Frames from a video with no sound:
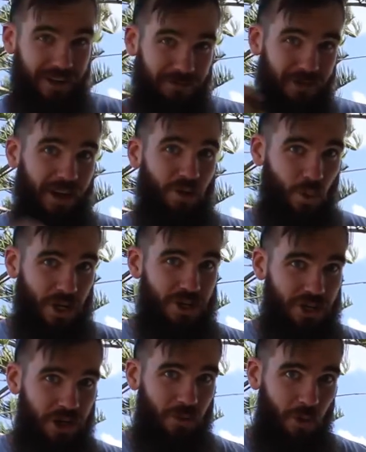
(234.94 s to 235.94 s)
enough fucking
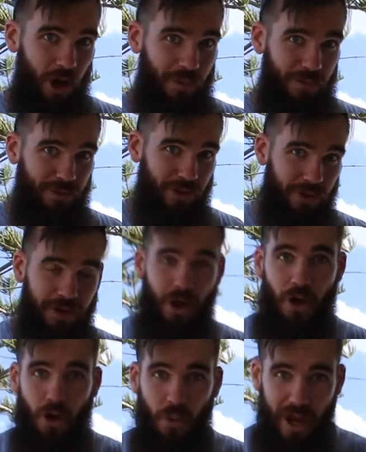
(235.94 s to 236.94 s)
windshield wiper fluid,
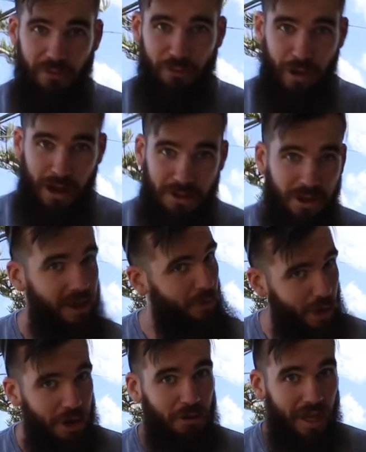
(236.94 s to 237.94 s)
we're fucked
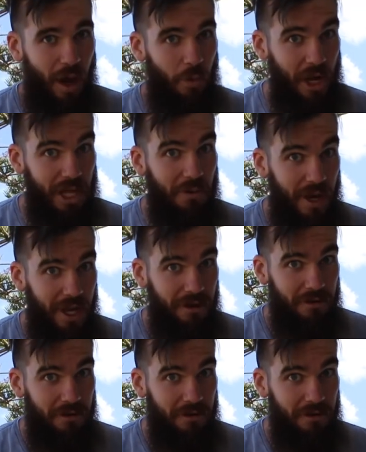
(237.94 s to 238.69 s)
and we're not going anywhere.